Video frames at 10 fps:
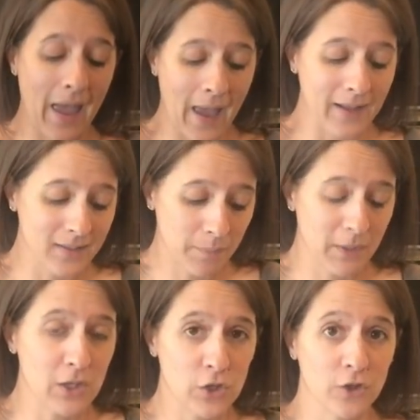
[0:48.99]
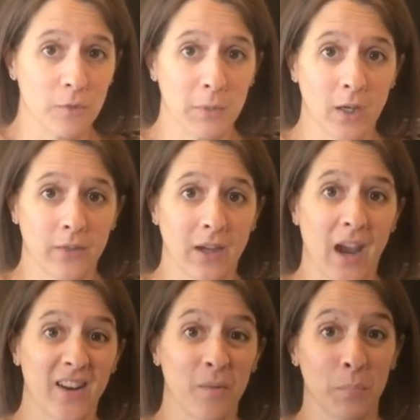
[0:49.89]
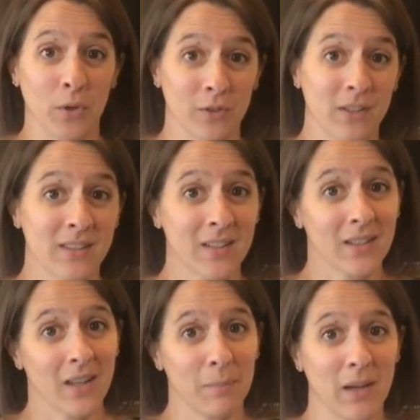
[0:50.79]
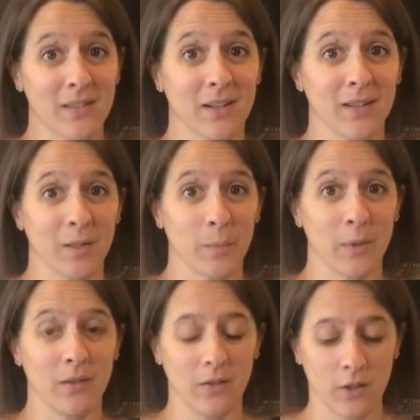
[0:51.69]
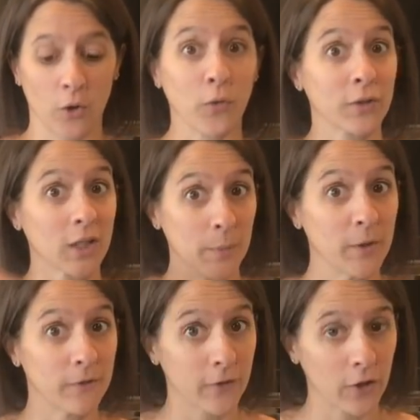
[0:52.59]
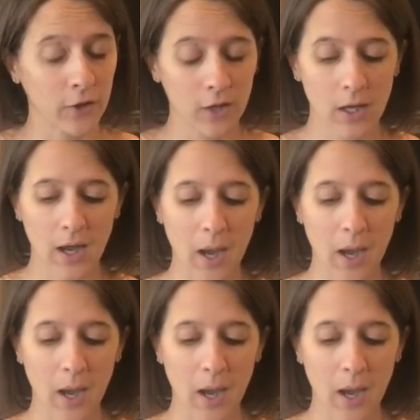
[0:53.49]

add something to your meal that kind of bulkens it and makes it a little bit, goes a little bit further,